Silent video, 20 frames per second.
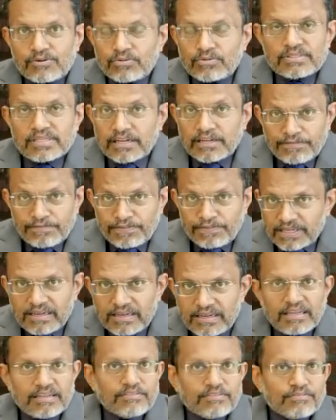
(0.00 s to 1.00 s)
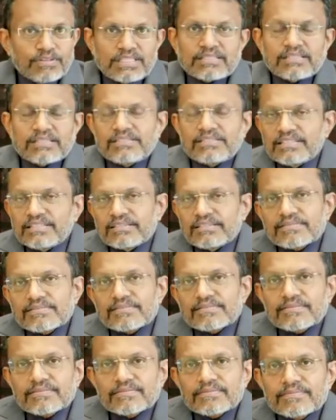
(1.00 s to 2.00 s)
grown significantly in recent
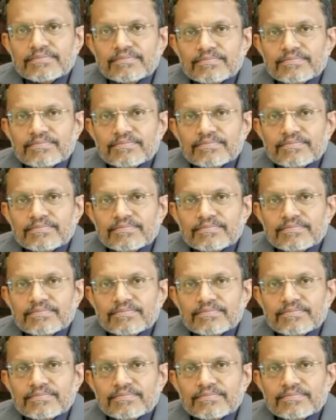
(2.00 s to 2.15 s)
years,